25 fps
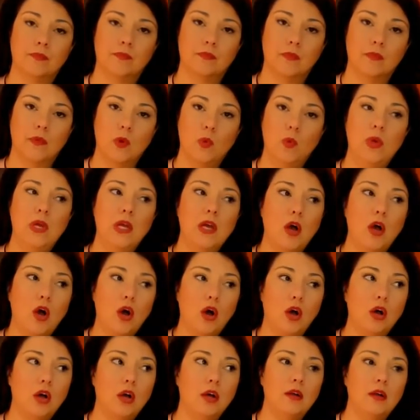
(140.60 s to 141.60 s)
We
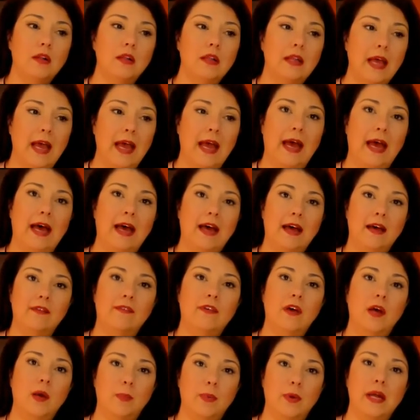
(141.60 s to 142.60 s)
all have
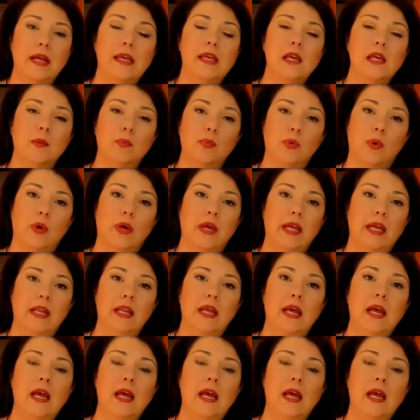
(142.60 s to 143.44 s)
a breaking point.